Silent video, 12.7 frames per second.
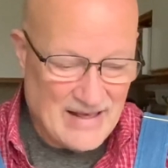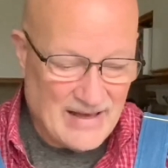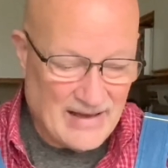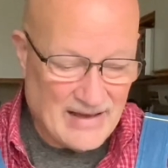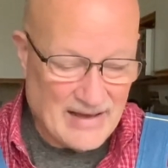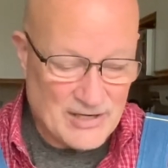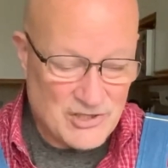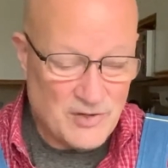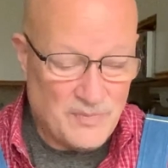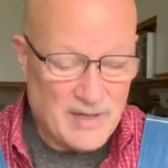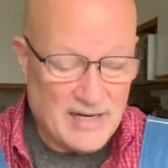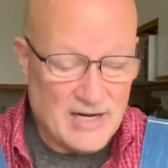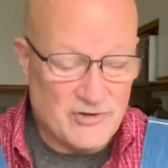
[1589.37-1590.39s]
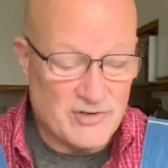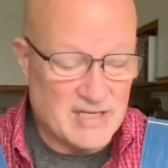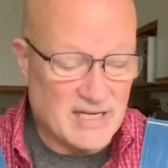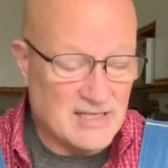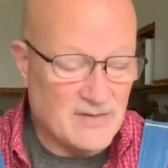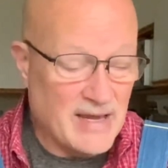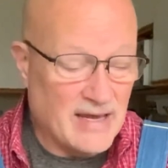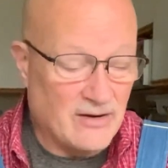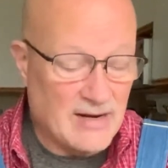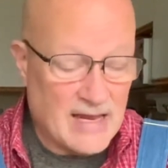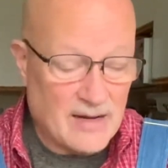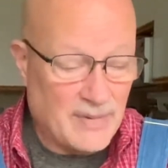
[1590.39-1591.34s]
Uh, should be an interesting tomato,
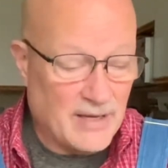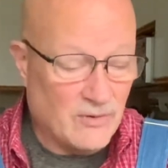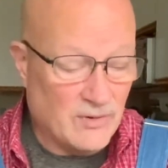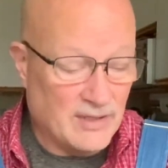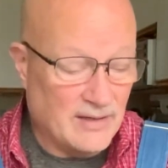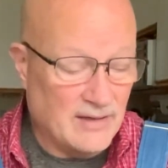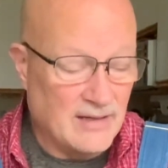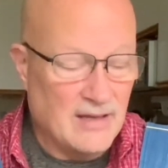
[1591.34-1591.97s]
not a big one.